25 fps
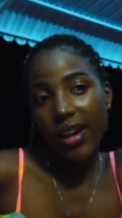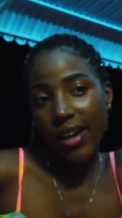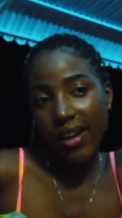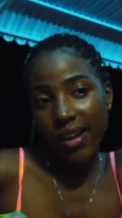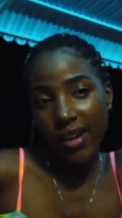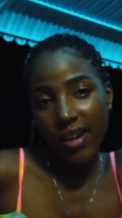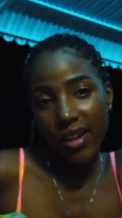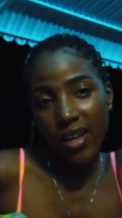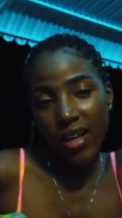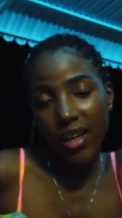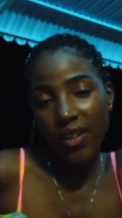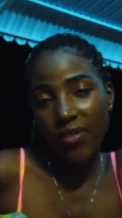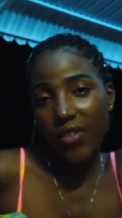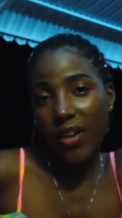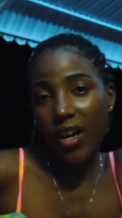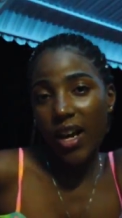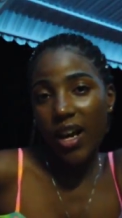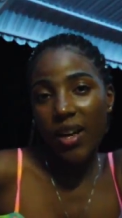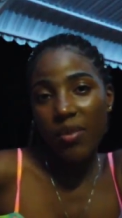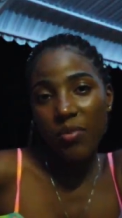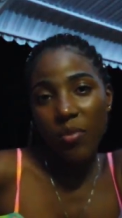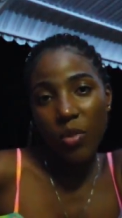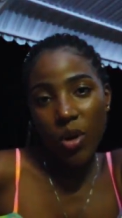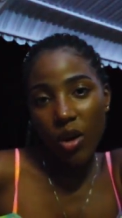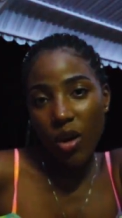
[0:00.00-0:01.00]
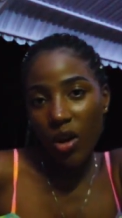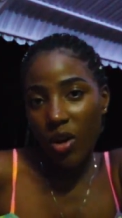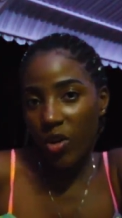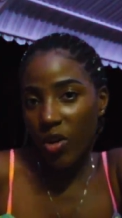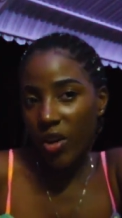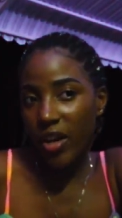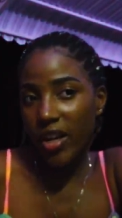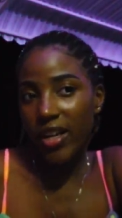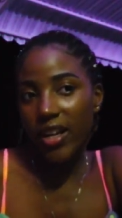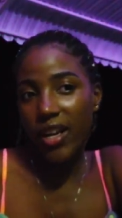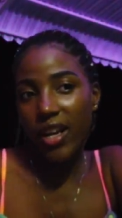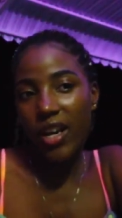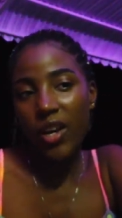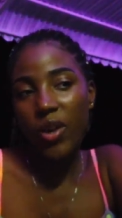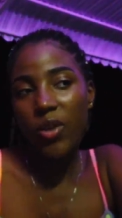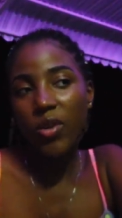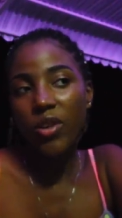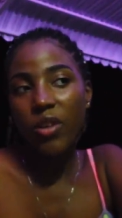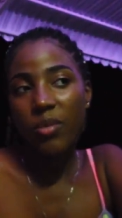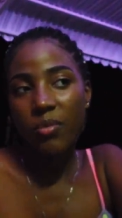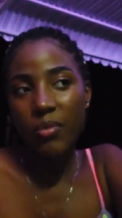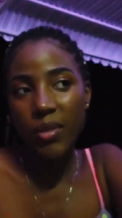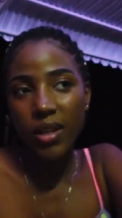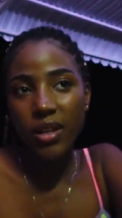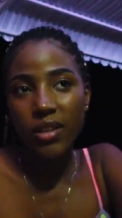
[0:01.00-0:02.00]
Yeah, if it had more offering there, it
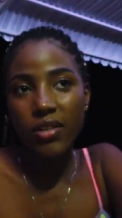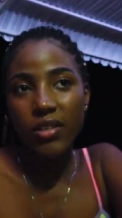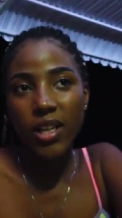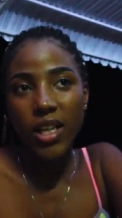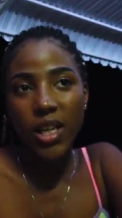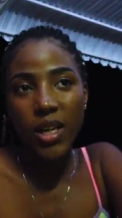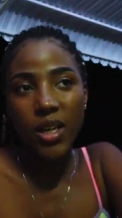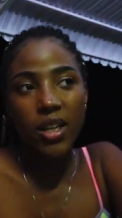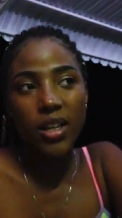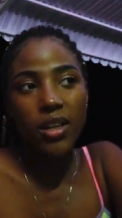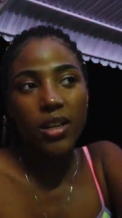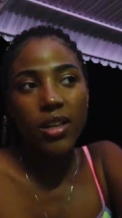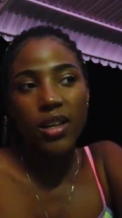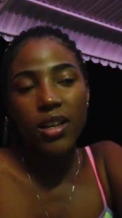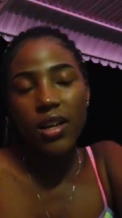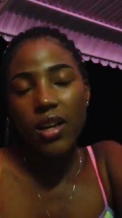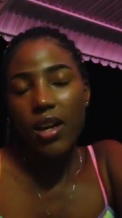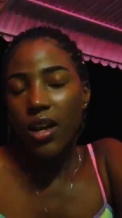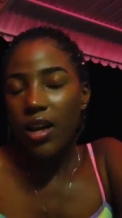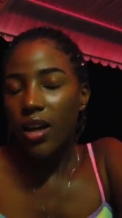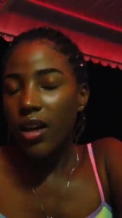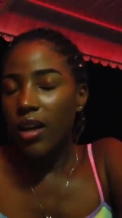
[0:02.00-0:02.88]
would have been easy.